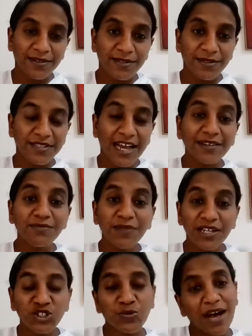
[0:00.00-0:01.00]
So that
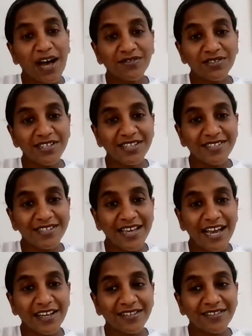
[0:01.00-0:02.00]
much power is
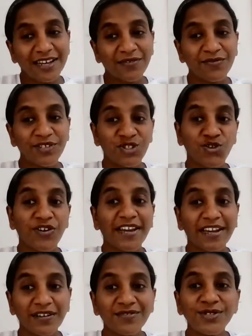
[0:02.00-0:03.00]
there, that which
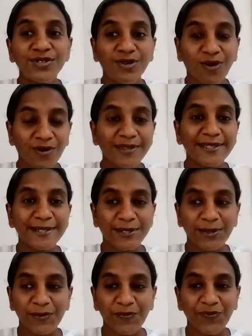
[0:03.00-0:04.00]
recovers
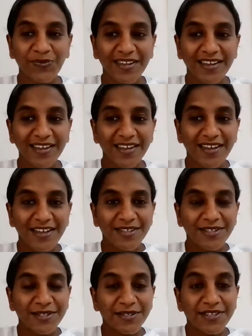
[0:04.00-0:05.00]
also.
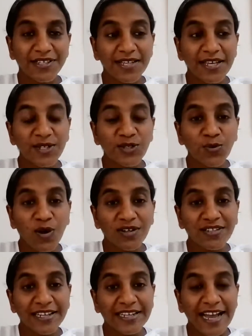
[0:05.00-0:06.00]
So this is
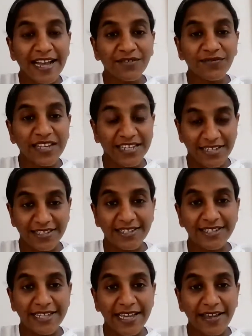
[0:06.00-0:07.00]
what again we can
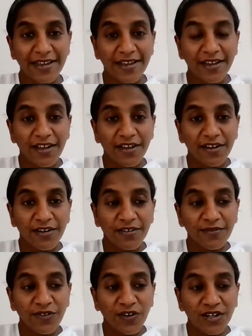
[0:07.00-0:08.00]
see.
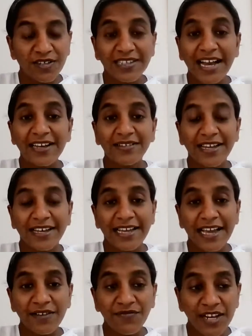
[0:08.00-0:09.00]
For that,
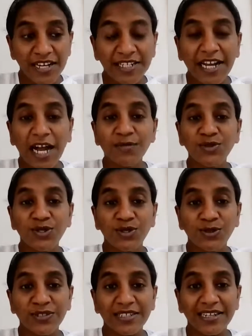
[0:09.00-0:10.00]
again, when it comes
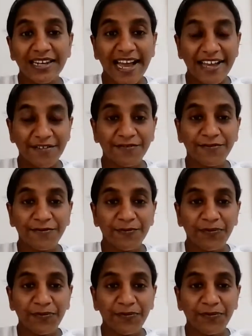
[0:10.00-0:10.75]
to the life,